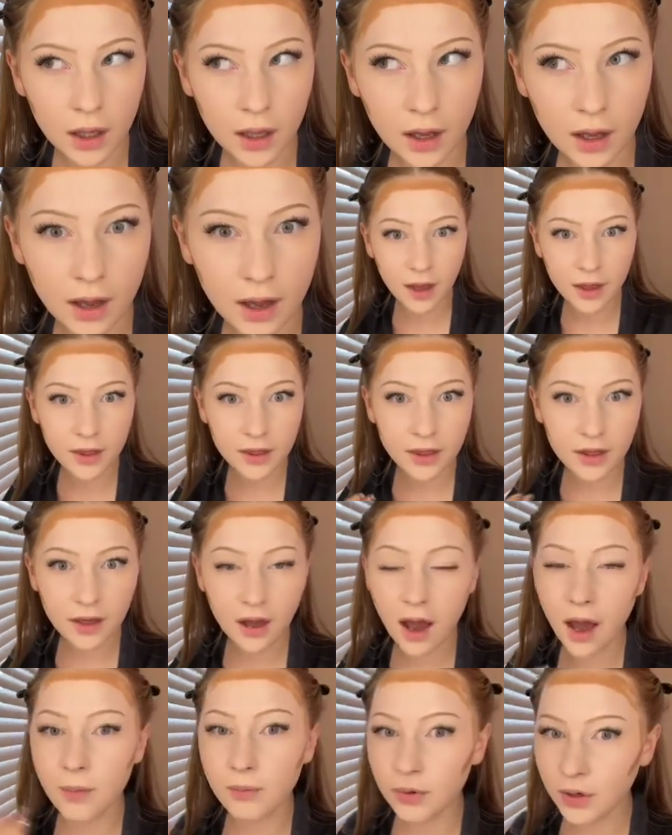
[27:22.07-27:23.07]

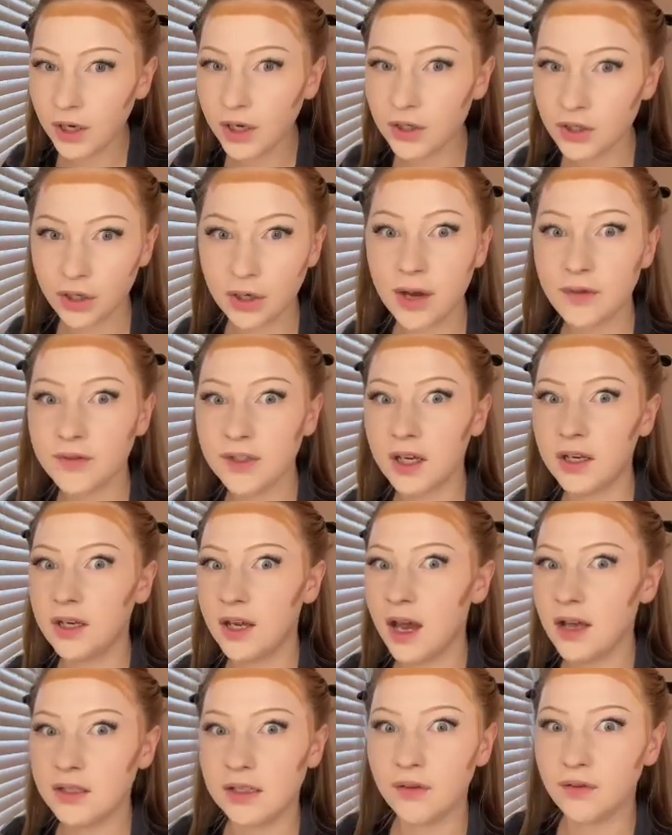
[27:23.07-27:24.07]
I'm pretty sure I've said
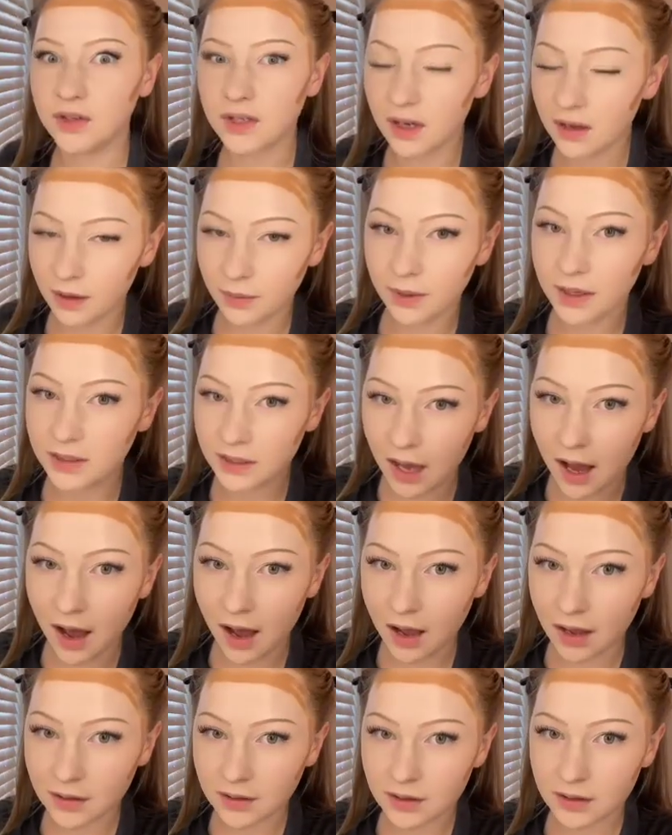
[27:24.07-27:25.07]
yes every time he's...
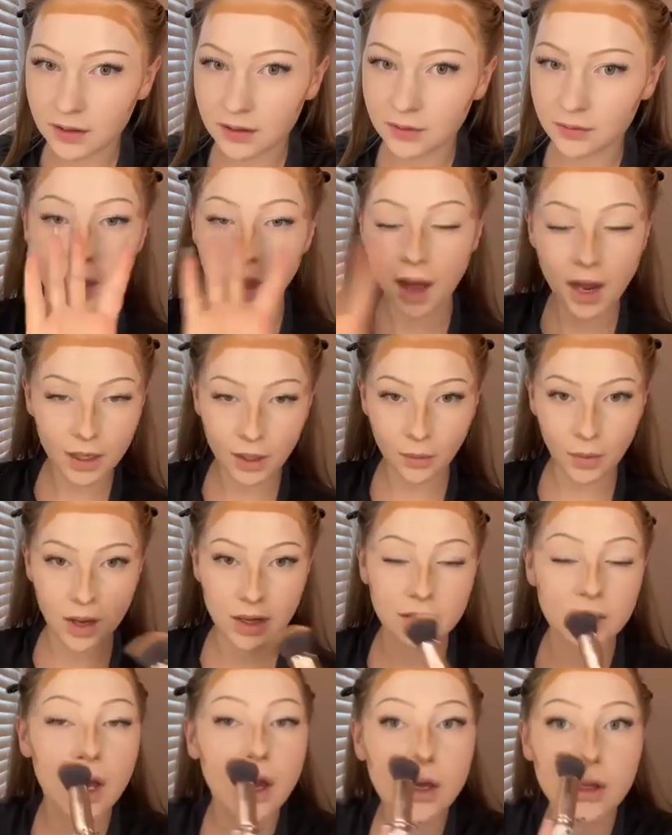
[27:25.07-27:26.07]

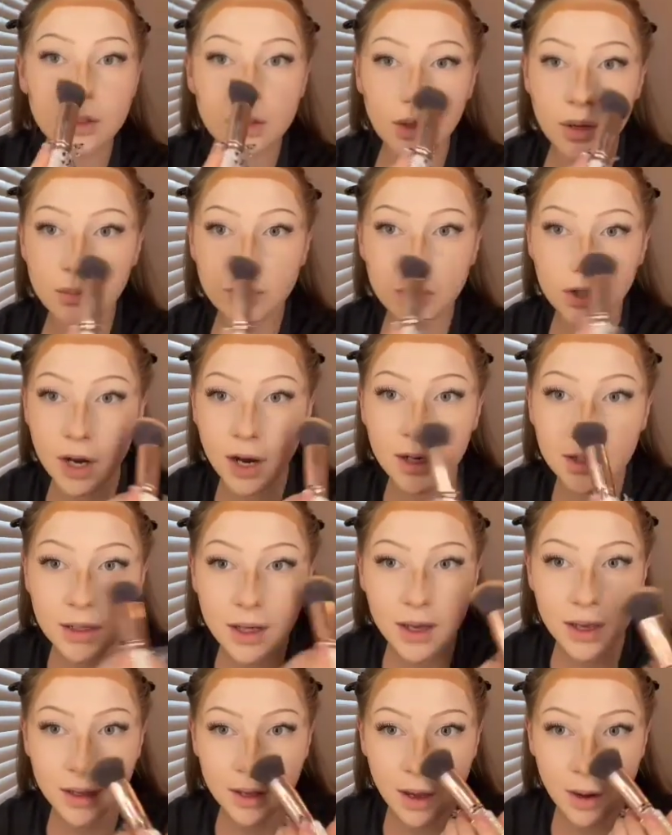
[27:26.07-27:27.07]
Anyways, so I'm trying to
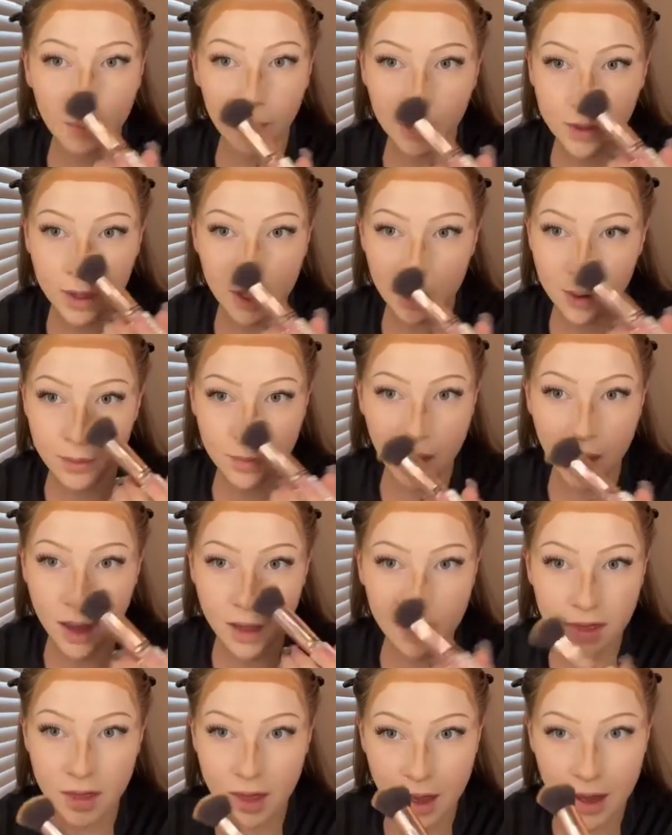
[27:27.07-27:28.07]
hang out with him,
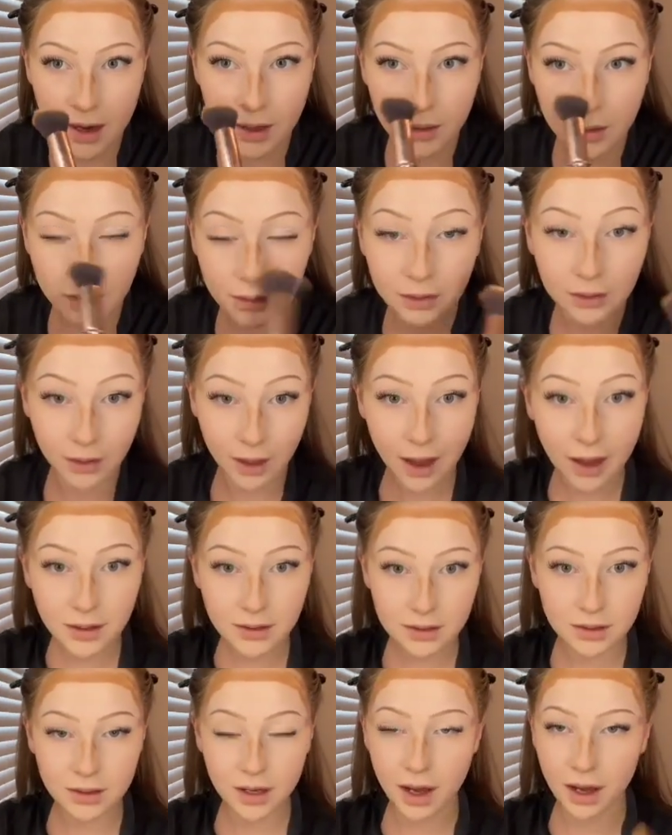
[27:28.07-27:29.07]
and then
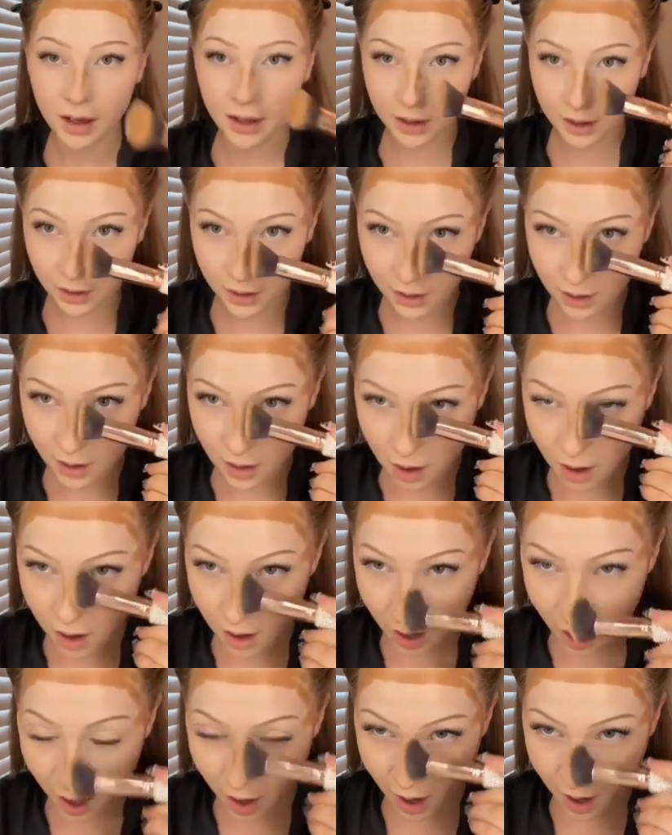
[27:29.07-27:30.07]
last night
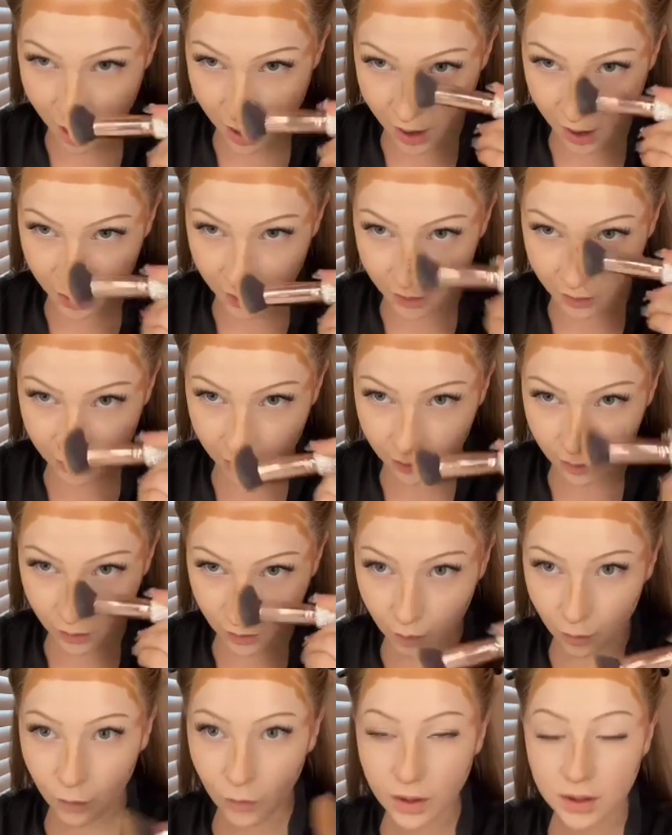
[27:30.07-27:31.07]
I
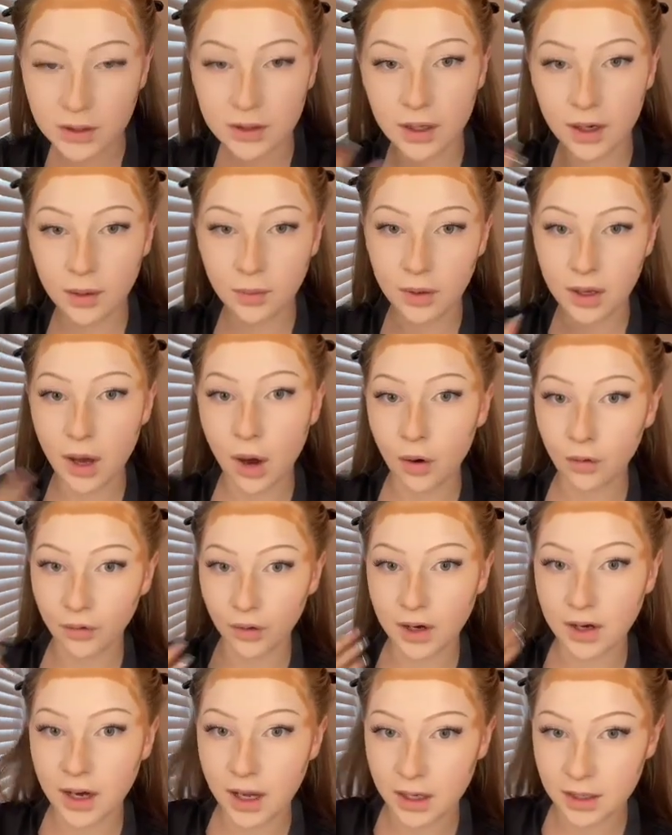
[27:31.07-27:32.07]
was gonna be over
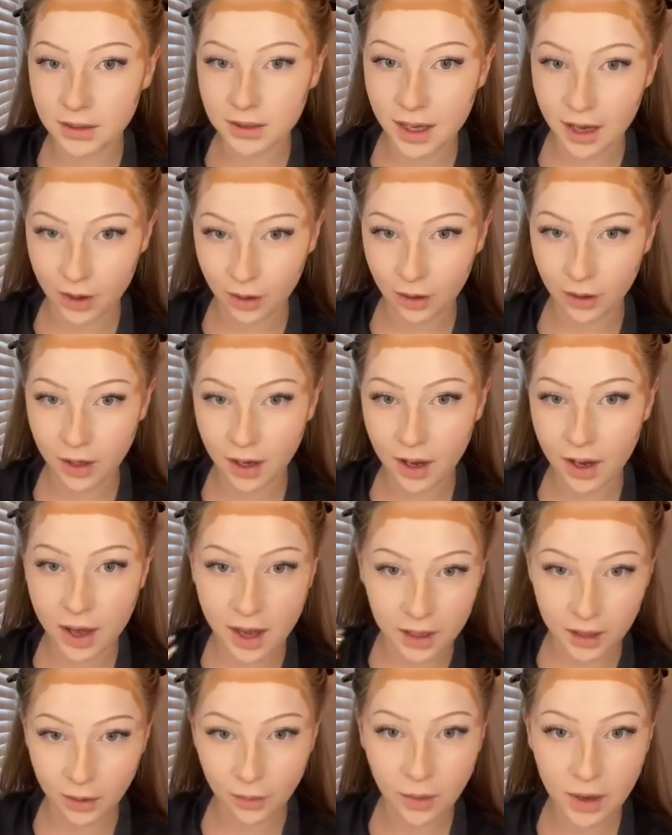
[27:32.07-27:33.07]
in his area
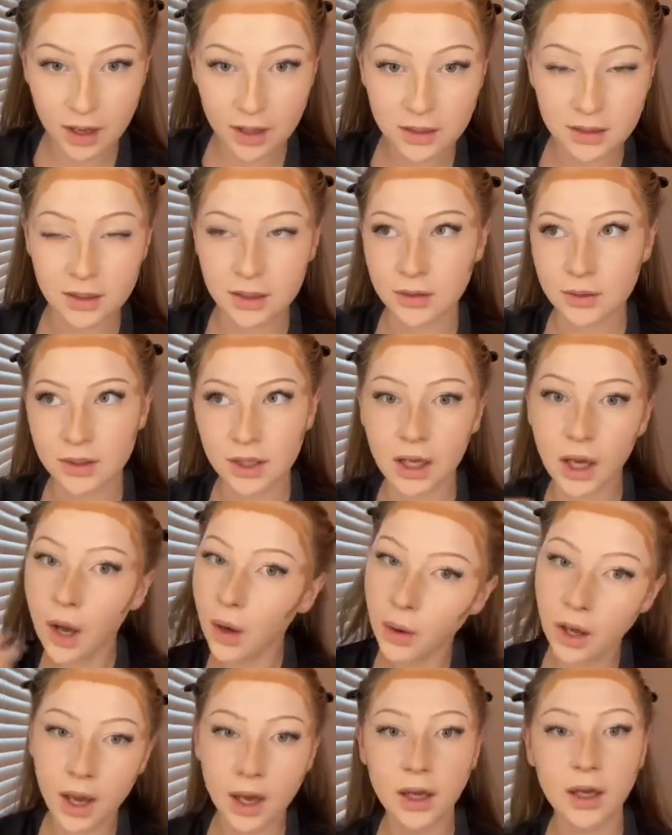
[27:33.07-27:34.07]
anyways, and I was like,
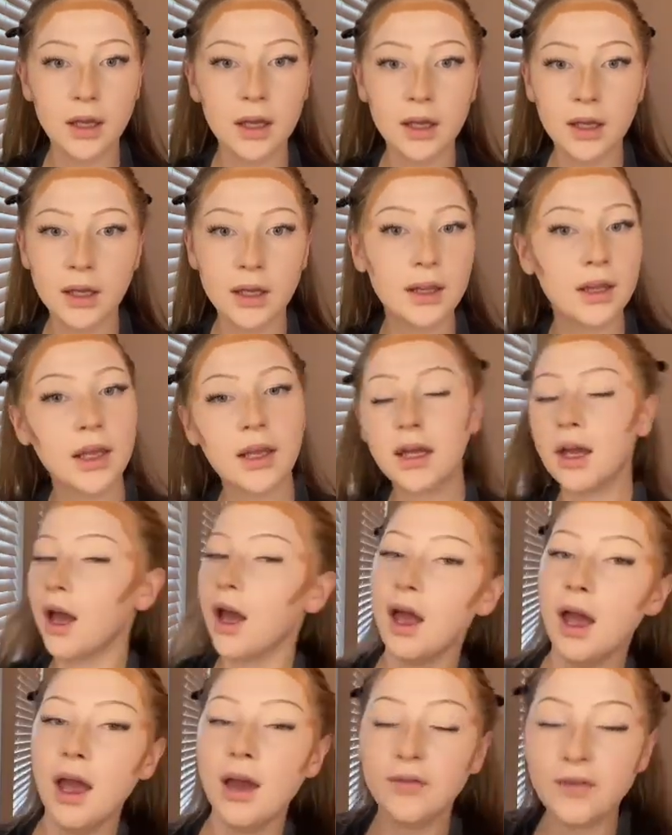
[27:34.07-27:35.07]
okay, like
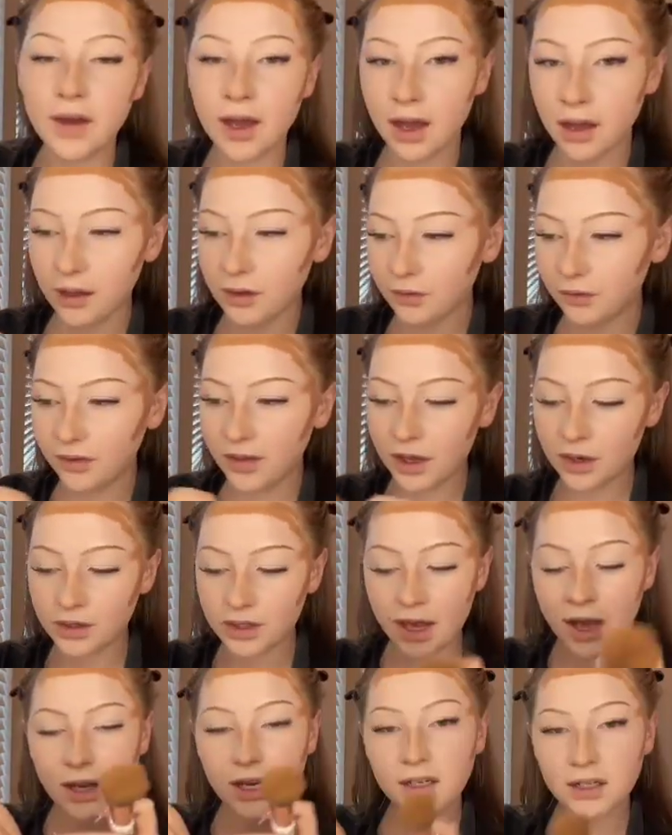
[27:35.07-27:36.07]
if there's
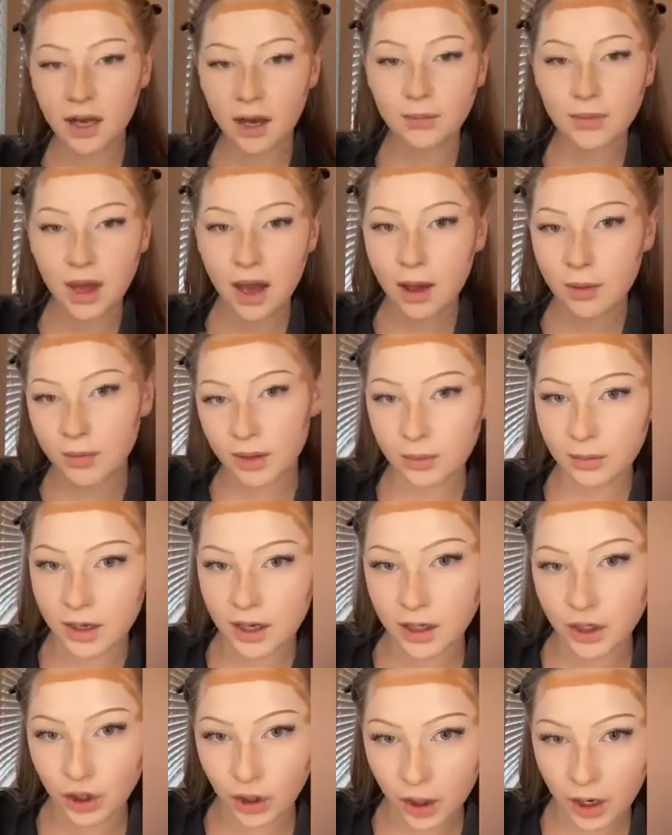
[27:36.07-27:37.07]
any time that I'm gonna be
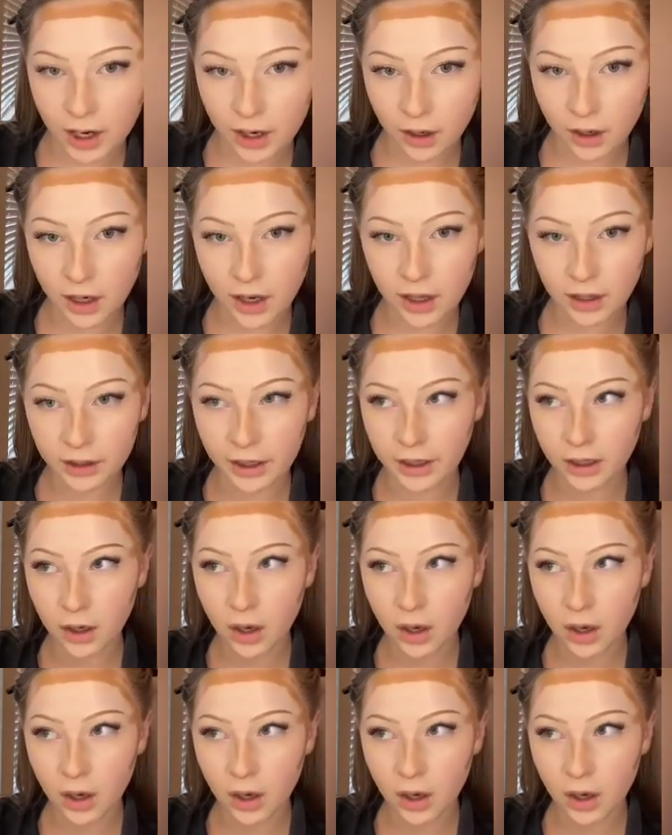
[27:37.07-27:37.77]
in your area, like